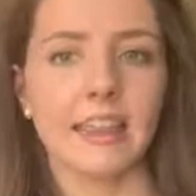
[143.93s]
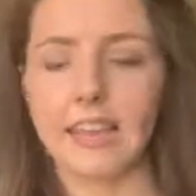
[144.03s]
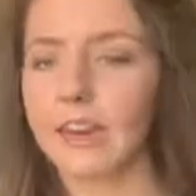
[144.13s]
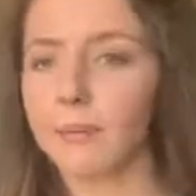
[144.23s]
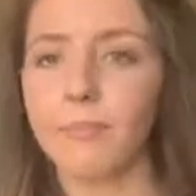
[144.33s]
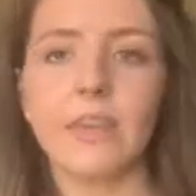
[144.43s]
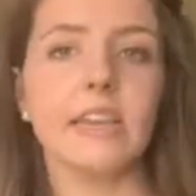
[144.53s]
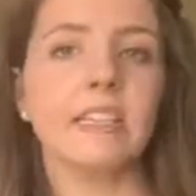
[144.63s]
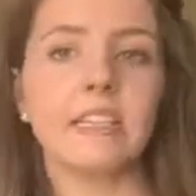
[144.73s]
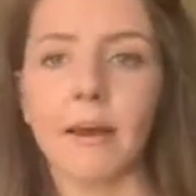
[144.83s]

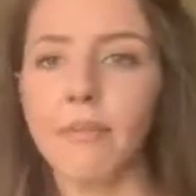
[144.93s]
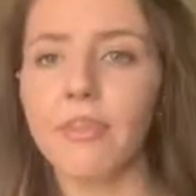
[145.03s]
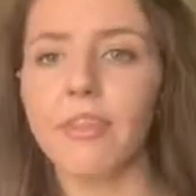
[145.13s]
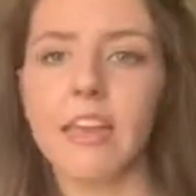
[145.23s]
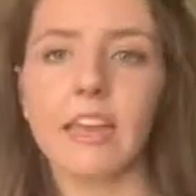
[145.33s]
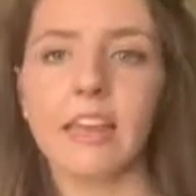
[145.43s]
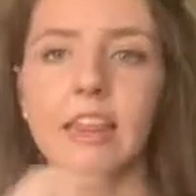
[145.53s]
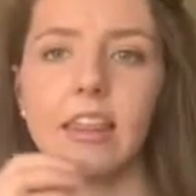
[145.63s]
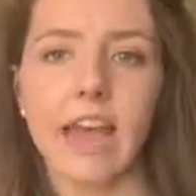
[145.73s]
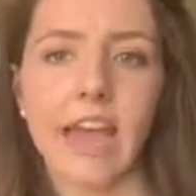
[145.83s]
therapy, something
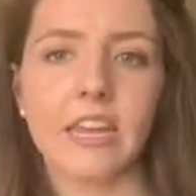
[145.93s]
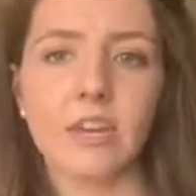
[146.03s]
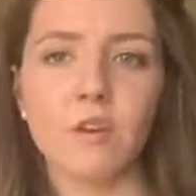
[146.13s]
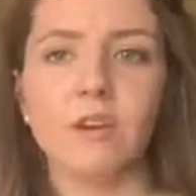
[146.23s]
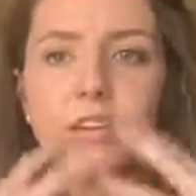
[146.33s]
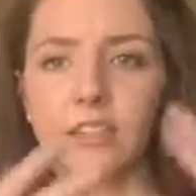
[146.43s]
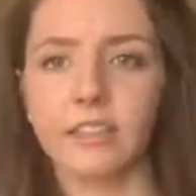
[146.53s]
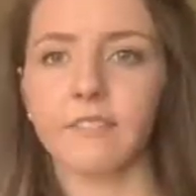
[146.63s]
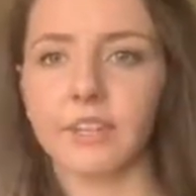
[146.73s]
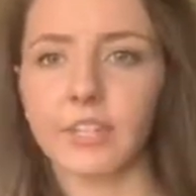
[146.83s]
that you can
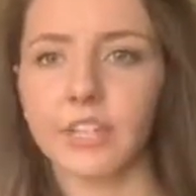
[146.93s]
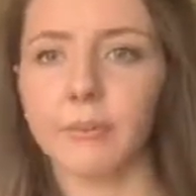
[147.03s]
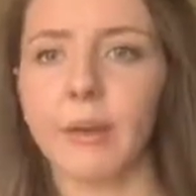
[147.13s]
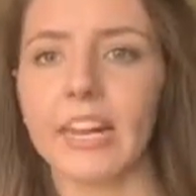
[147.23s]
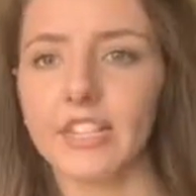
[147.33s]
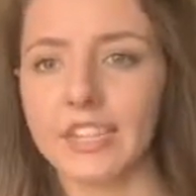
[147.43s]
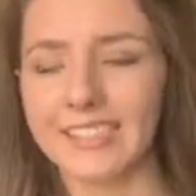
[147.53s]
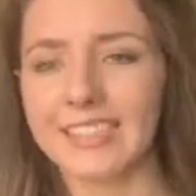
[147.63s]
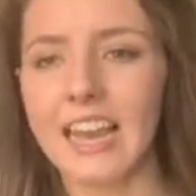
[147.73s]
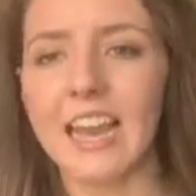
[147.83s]
deliver to your
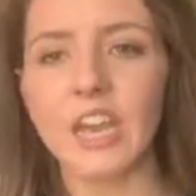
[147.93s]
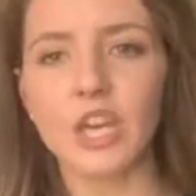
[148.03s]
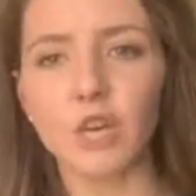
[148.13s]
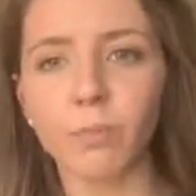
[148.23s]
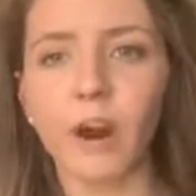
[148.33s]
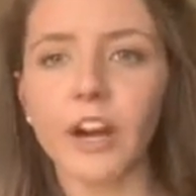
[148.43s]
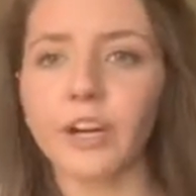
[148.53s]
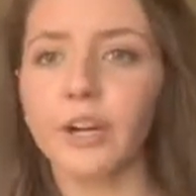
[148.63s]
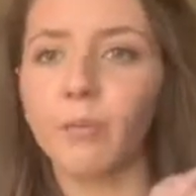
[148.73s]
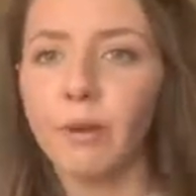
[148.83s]
patients. You
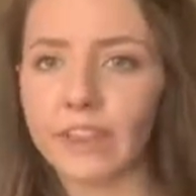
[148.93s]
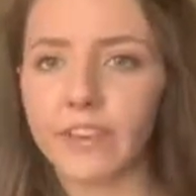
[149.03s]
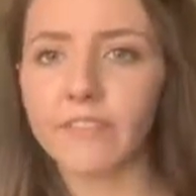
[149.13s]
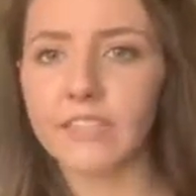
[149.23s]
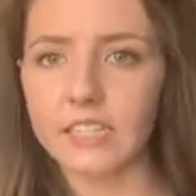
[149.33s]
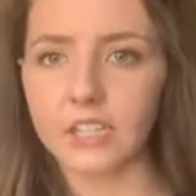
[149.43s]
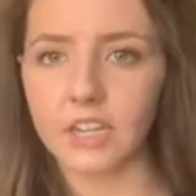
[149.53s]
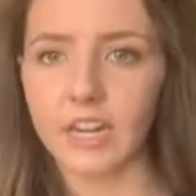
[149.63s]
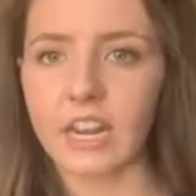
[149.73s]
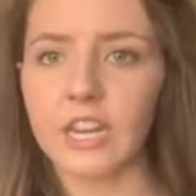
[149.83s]
partner with a
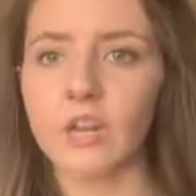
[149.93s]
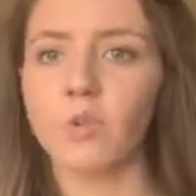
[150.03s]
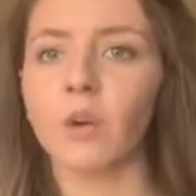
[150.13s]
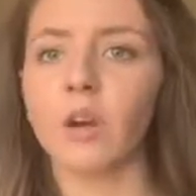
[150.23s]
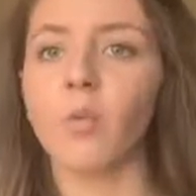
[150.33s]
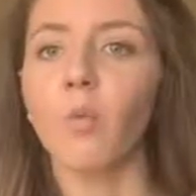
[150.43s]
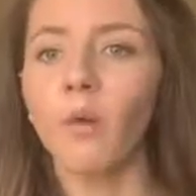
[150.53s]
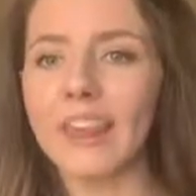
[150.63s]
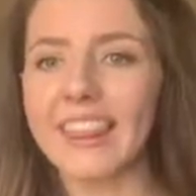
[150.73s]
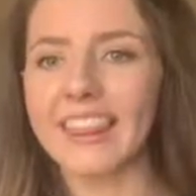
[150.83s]
physician and you work
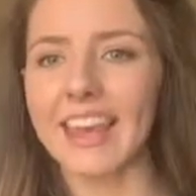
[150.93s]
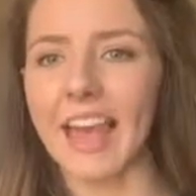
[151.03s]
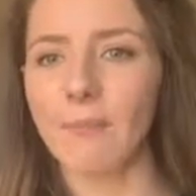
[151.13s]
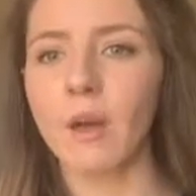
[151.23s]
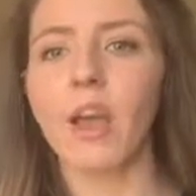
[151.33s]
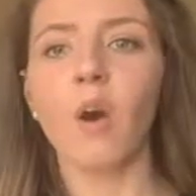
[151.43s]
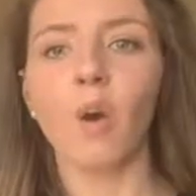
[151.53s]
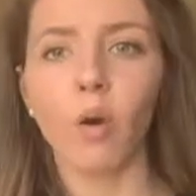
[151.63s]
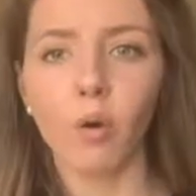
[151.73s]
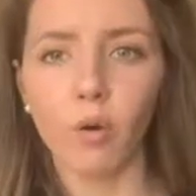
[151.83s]
with them,
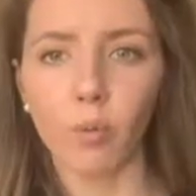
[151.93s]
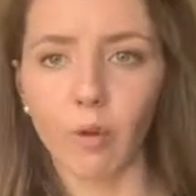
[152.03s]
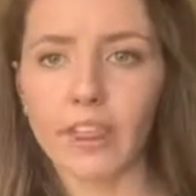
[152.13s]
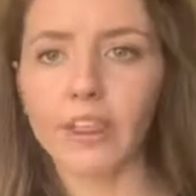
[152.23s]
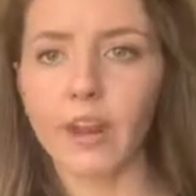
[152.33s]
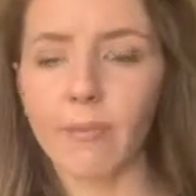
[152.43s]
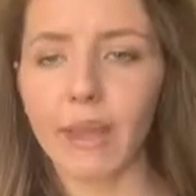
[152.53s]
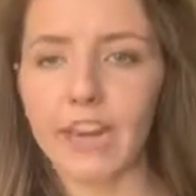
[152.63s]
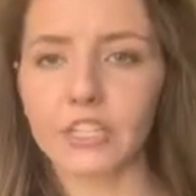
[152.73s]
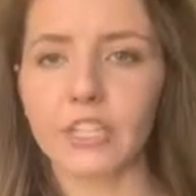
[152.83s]
with their
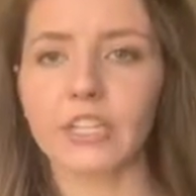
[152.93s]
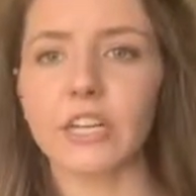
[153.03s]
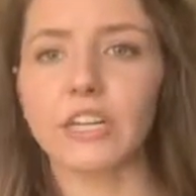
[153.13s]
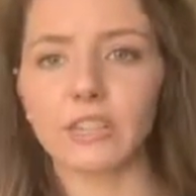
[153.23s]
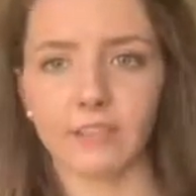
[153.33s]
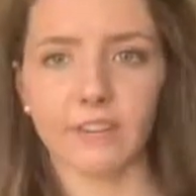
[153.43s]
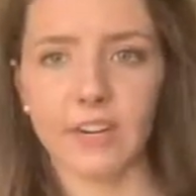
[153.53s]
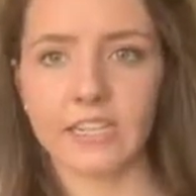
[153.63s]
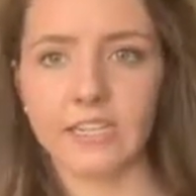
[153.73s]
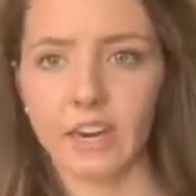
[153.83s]
patients, to
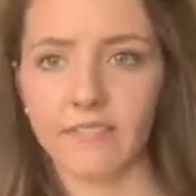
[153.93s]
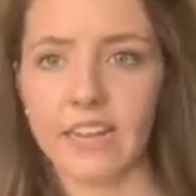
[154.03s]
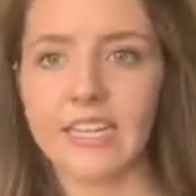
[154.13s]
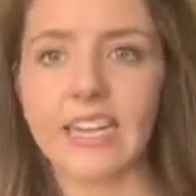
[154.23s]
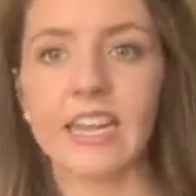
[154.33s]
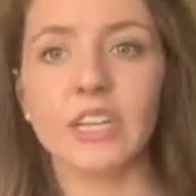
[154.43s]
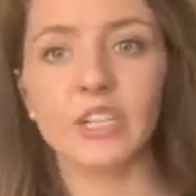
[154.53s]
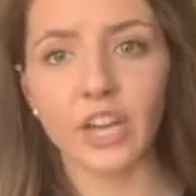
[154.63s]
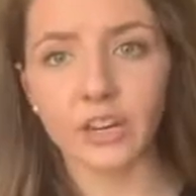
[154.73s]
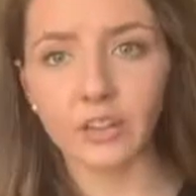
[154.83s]
deliver a service. And
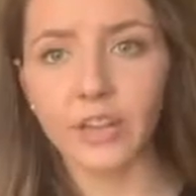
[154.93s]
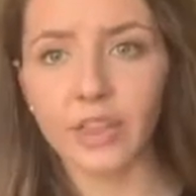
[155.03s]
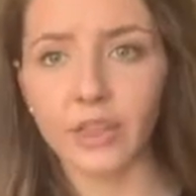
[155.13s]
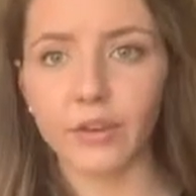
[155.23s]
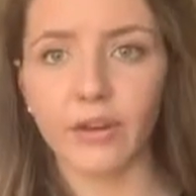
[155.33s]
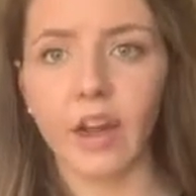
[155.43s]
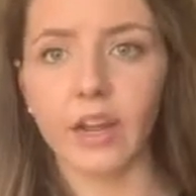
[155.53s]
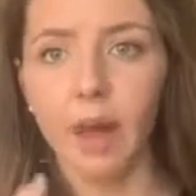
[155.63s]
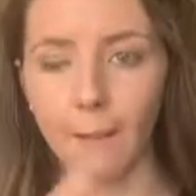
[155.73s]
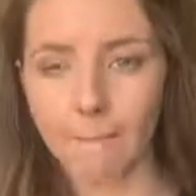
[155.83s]
it's generally through a
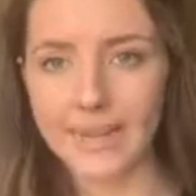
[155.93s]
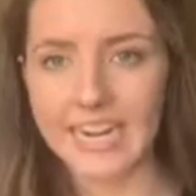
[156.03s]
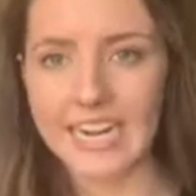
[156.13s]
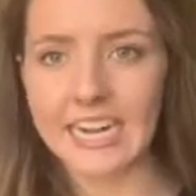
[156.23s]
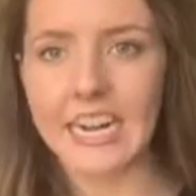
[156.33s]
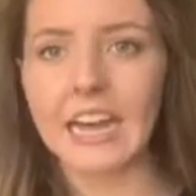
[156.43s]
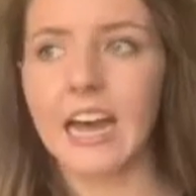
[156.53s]
company